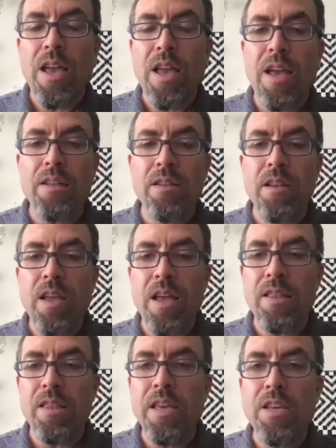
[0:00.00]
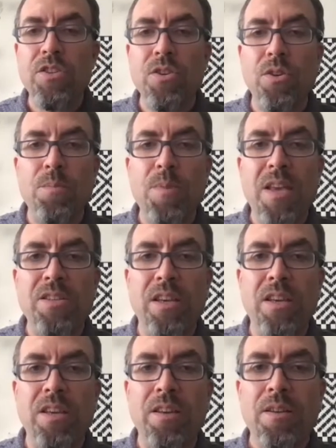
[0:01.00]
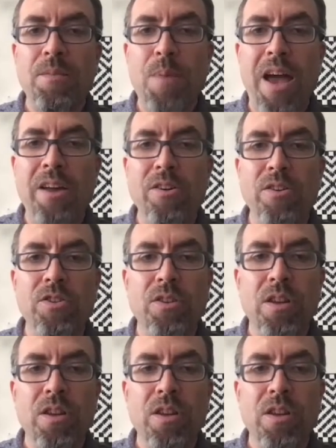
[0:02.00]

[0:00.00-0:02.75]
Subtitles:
And these are the basic patterns,